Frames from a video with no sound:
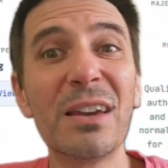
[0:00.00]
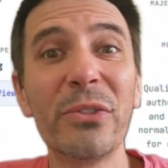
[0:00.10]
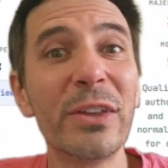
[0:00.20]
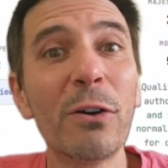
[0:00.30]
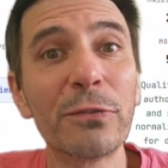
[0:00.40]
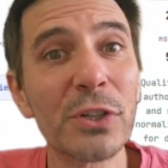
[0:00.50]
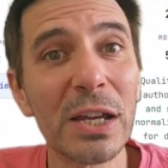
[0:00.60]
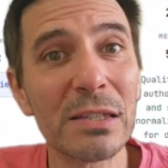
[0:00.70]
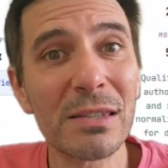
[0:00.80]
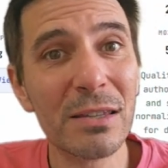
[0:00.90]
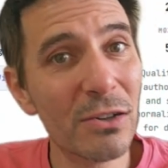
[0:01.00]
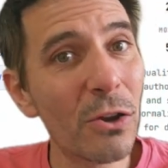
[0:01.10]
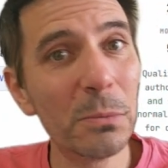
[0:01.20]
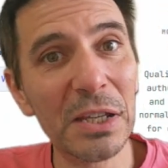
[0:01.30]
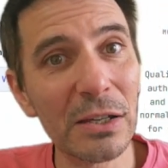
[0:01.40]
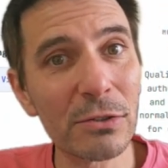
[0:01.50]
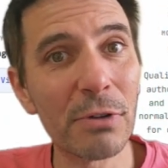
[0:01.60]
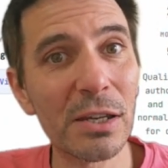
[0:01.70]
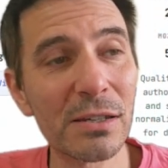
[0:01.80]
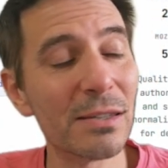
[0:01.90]
the off chance that nobody else
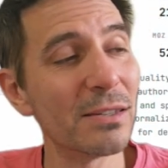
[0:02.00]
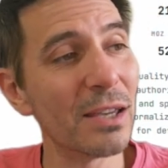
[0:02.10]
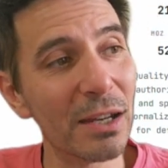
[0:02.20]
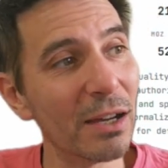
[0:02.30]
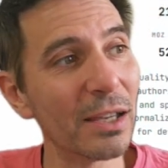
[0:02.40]
registers it and I